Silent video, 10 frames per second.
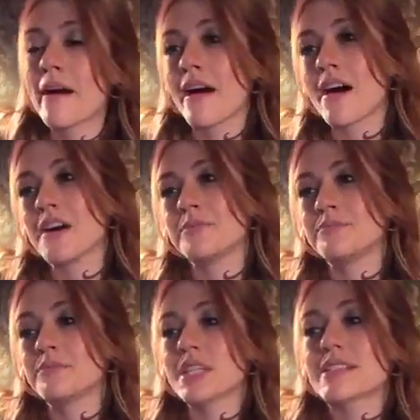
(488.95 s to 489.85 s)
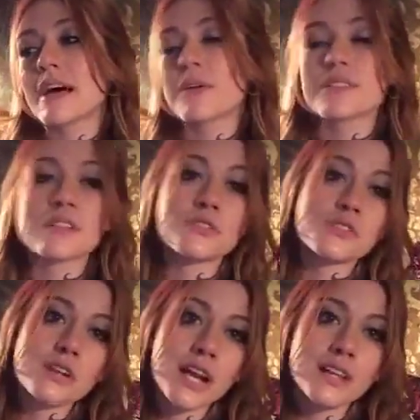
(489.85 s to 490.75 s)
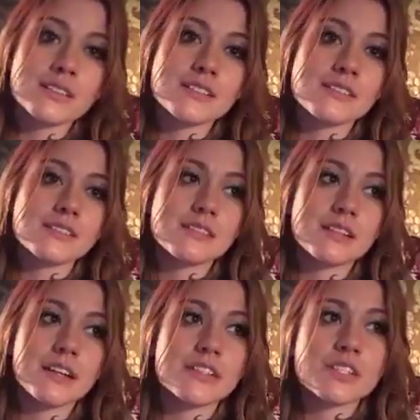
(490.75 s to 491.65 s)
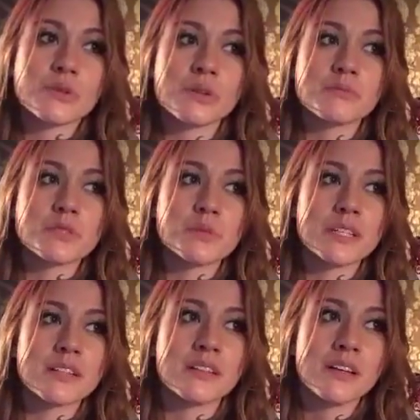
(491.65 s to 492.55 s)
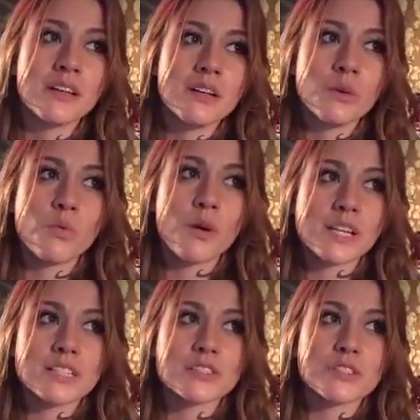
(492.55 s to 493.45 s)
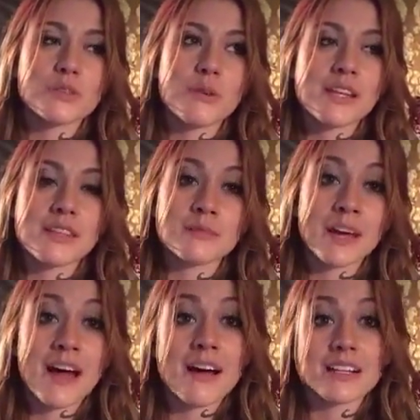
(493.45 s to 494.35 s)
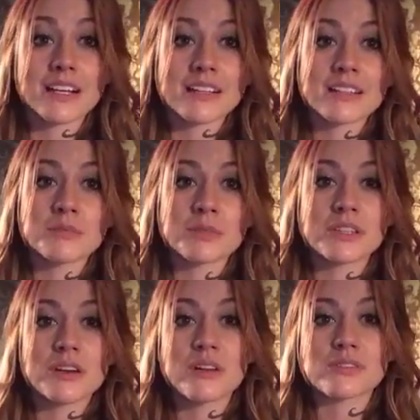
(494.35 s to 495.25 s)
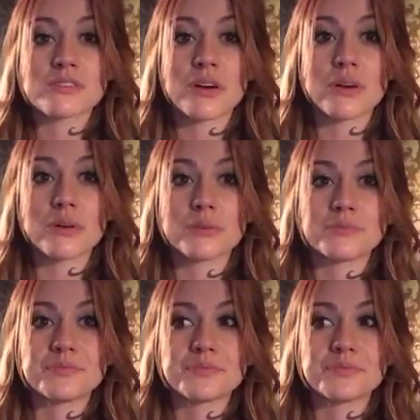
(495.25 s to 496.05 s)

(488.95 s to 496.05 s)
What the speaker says: Because now it's under strain, because Clary's torn between wanting to do the right thing by Alec, but then also